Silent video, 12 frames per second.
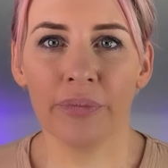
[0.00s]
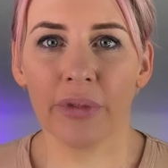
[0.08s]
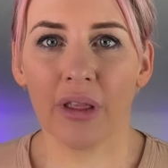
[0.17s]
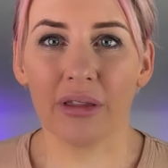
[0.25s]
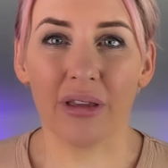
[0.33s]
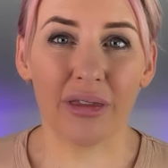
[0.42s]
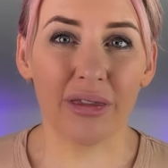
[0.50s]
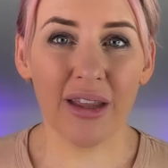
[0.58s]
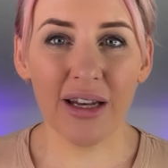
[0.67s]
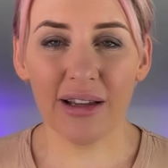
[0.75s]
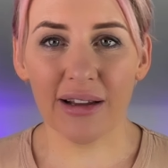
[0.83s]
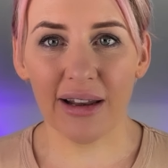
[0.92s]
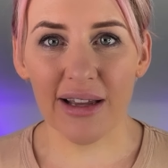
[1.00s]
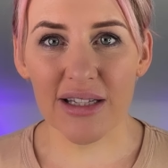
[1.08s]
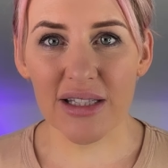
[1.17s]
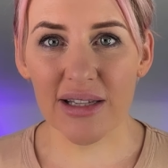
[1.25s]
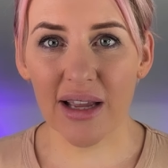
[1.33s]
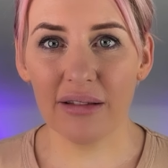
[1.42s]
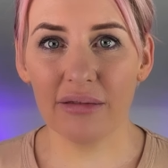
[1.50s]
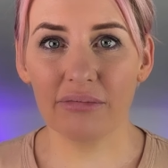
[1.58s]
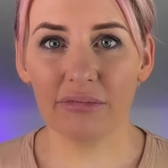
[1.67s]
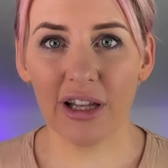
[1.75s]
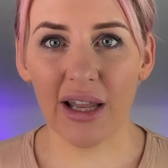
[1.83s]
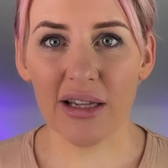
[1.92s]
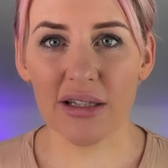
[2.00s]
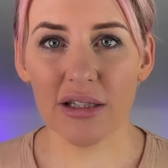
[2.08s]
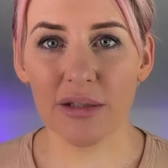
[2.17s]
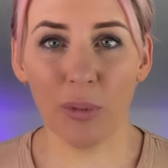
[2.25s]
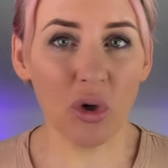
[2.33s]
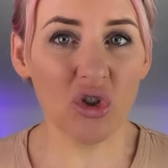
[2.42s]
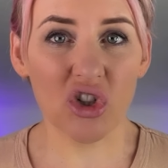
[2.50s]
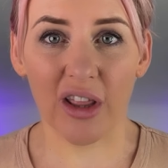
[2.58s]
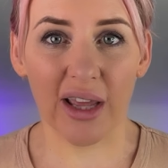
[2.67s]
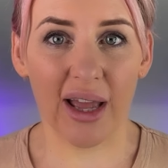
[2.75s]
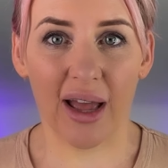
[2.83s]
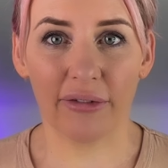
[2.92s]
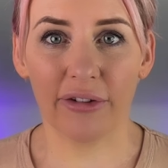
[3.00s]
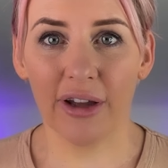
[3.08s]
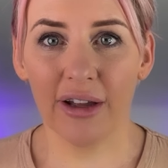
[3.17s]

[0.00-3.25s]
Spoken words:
The thinner your client's skin, the less sponge they have,